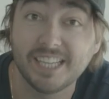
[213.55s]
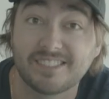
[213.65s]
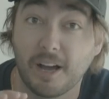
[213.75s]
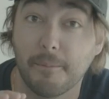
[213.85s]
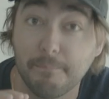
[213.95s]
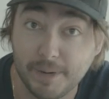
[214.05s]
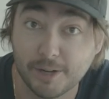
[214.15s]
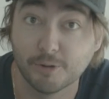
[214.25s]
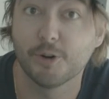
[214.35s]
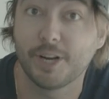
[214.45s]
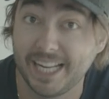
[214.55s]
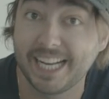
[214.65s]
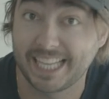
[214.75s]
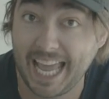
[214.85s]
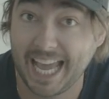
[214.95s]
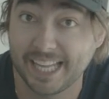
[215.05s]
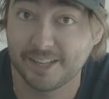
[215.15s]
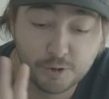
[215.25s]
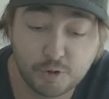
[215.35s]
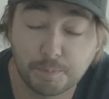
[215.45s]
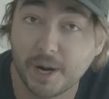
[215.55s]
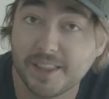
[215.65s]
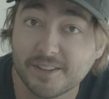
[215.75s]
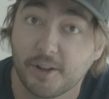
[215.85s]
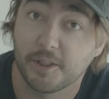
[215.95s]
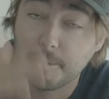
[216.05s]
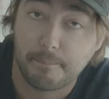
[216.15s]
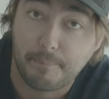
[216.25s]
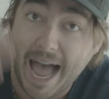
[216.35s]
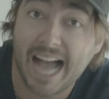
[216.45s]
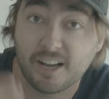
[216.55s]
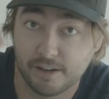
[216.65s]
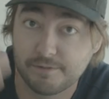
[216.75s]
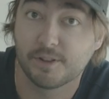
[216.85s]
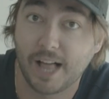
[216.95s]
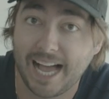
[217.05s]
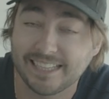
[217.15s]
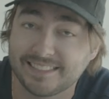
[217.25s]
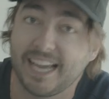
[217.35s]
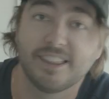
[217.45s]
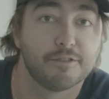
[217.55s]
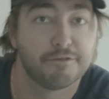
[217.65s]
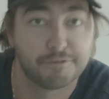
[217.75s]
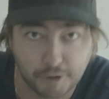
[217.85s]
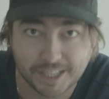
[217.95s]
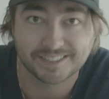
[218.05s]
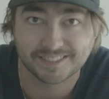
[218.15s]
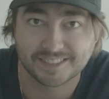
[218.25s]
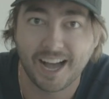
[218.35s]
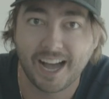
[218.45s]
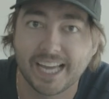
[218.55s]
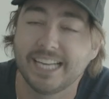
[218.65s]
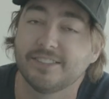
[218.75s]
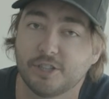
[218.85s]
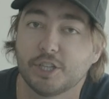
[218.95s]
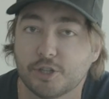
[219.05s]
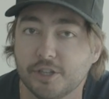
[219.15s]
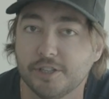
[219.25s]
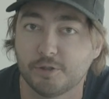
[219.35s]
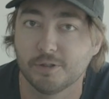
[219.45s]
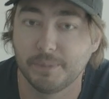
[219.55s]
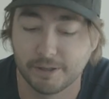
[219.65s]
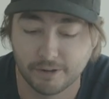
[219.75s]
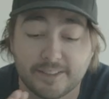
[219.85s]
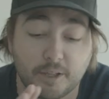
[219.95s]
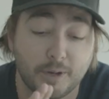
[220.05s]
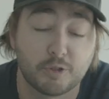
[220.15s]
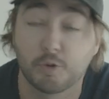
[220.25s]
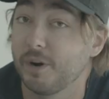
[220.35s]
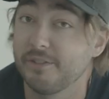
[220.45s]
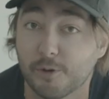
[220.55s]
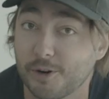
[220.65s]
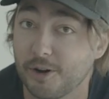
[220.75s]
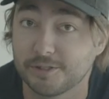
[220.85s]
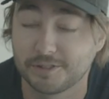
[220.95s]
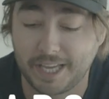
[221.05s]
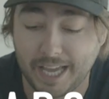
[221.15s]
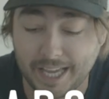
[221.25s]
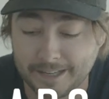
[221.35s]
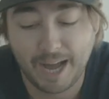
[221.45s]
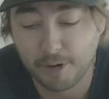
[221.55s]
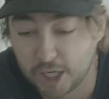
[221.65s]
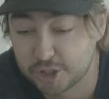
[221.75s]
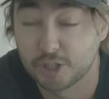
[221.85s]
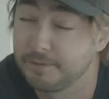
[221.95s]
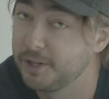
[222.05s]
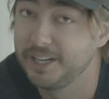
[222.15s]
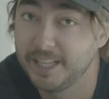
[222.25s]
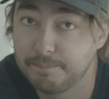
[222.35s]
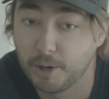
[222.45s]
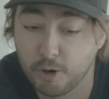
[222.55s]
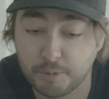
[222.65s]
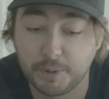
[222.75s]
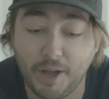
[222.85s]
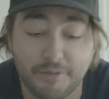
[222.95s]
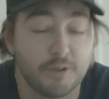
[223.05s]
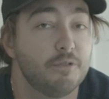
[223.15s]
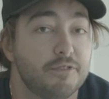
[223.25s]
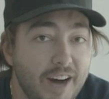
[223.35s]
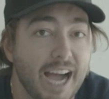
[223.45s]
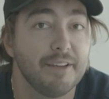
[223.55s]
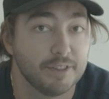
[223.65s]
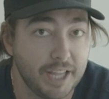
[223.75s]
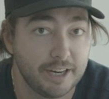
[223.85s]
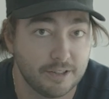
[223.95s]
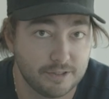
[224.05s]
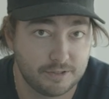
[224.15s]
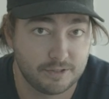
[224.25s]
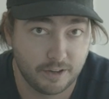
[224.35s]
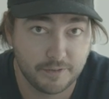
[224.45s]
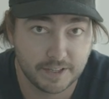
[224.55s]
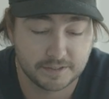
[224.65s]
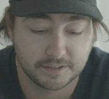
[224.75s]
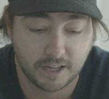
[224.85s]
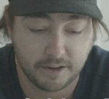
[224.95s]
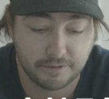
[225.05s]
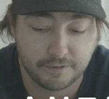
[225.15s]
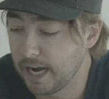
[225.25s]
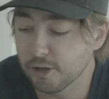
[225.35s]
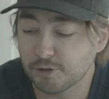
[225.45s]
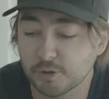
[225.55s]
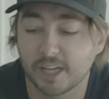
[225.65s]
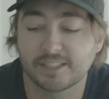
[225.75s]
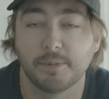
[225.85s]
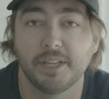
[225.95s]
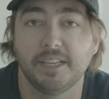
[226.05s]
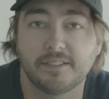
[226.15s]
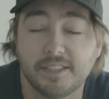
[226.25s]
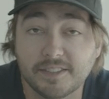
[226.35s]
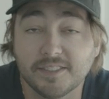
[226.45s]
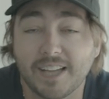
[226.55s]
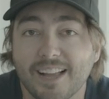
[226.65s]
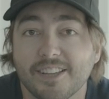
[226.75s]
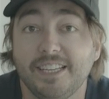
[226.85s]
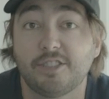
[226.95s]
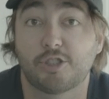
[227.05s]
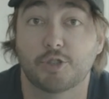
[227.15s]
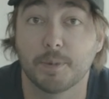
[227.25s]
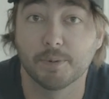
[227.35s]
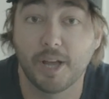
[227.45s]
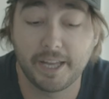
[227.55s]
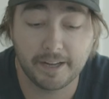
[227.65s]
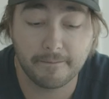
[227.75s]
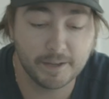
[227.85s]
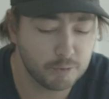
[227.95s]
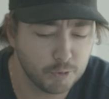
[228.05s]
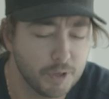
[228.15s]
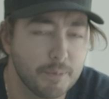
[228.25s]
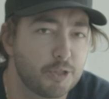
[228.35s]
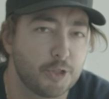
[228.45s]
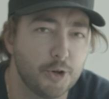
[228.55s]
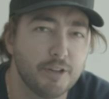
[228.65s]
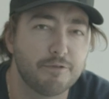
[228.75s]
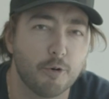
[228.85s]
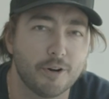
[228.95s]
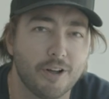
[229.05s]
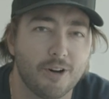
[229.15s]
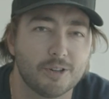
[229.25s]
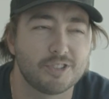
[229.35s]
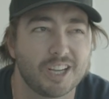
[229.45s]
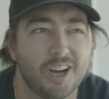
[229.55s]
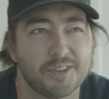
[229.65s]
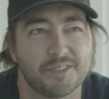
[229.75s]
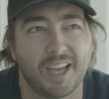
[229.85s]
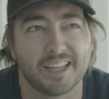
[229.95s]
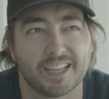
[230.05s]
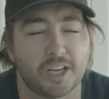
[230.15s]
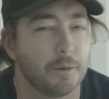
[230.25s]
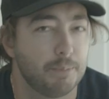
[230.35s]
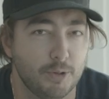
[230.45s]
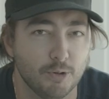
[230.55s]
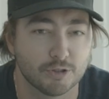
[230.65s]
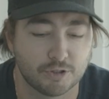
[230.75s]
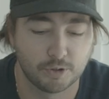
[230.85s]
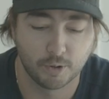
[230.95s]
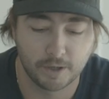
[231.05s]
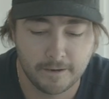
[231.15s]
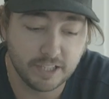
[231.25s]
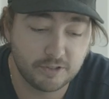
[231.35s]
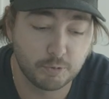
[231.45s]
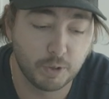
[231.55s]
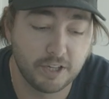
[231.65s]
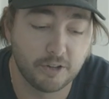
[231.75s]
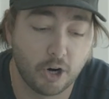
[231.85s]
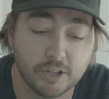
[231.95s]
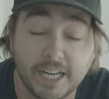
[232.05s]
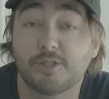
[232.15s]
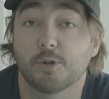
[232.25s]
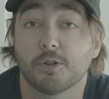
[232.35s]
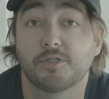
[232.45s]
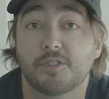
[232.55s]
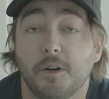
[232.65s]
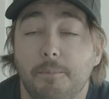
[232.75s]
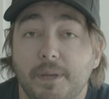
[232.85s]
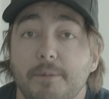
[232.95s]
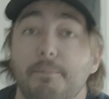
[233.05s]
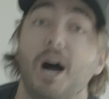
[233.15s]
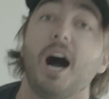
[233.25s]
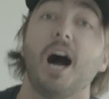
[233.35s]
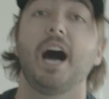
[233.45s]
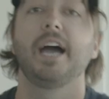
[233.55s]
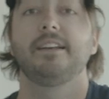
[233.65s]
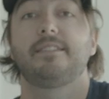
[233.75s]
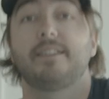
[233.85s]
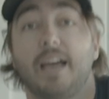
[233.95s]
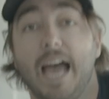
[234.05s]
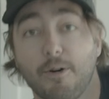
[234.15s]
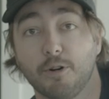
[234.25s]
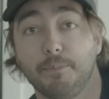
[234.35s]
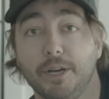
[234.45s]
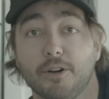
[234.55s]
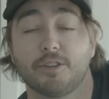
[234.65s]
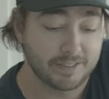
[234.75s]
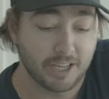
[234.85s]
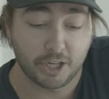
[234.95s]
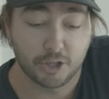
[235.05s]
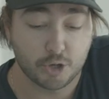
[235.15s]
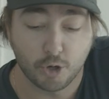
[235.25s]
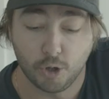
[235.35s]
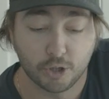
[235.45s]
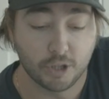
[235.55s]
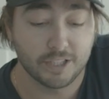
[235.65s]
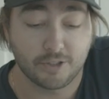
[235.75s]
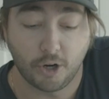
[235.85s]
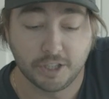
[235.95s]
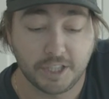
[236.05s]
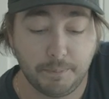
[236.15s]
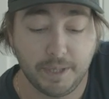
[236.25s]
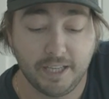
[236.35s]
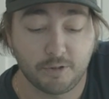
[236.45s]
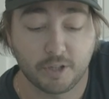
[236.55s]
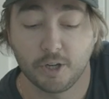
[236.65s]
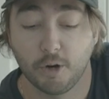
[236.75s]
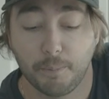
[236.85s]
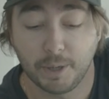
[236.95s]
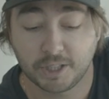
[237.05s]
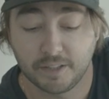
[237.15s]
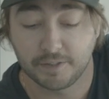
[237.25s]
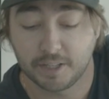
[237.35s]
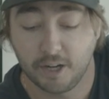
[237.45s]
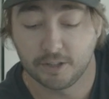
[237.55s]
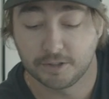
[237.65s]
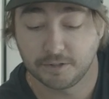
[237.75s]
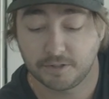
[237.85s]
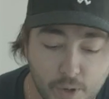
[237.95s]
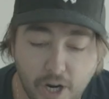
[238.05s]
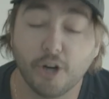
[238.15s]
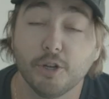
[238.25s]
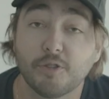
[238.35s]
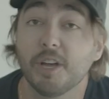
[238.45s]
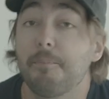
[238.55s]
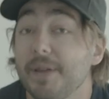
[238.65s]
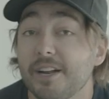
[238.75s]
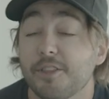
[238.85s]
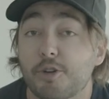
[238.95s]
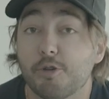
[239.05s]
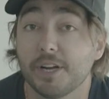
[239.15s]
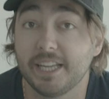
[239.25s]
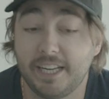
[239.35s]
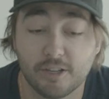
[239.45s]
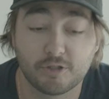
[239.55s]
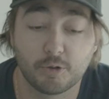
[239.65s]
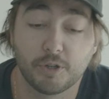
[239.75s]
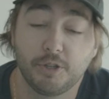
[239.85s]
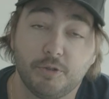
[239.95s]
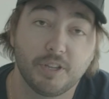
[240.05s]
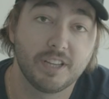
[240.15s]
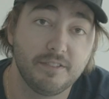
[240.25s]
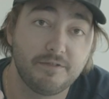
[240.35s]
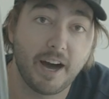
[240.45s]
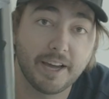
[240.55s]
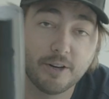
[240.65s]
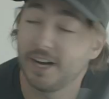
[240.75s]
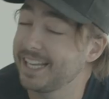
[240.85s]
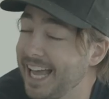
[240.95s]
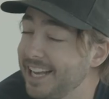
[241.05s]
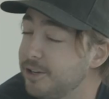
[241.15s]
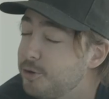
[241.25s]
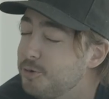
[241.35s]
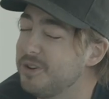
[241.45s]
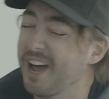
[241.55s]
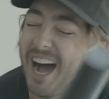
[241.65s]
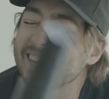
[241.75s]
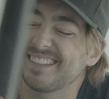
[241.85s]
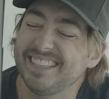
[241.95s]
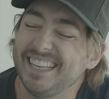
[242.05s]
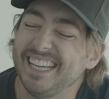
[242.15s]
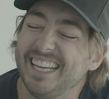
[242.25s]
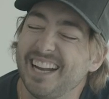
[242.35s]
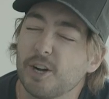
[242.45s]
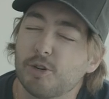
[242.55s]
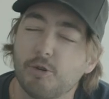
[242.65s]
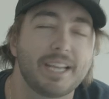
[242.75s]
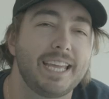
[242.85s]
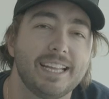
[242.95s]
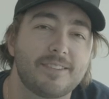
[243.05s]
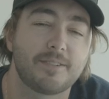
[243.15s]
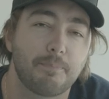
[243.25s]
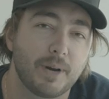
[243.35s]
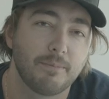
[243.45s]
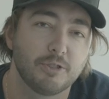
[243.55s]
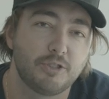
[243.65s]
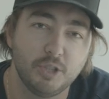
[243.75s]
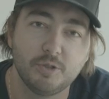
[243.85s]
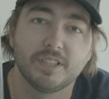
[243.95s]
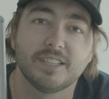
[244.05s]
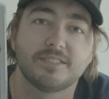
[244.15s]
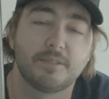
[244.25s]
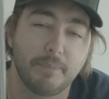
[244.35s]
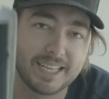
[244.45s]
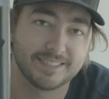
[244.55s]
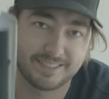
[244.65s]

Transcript: it's a mirror in a can. You spray this on the back of glass and the front side is gonna turn into a mirror. And they're about $24 a can. I'm not sure if I'm gonna need both, but you have to do five layers of this stuff. I also got some of these. This is LED strip lighting. This was only about $34. I got this at like a computer store. This is what our light source is gonna be behind our mirror. It's got a controller, it's RGB, so it can go a bunch of different colors. We are using a bit of the Cricut here, so we're using the vinyl. Again, you do not need a Cricut, but I'm just using this to make a